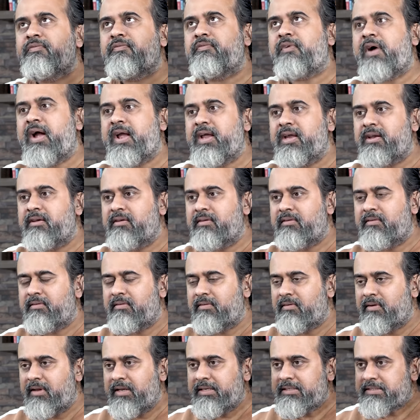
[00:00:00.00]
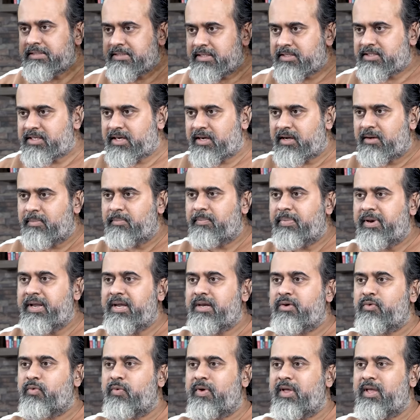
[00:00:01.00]
fight in such a
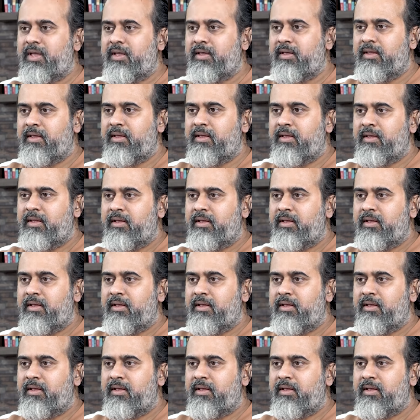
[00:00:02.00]
complete way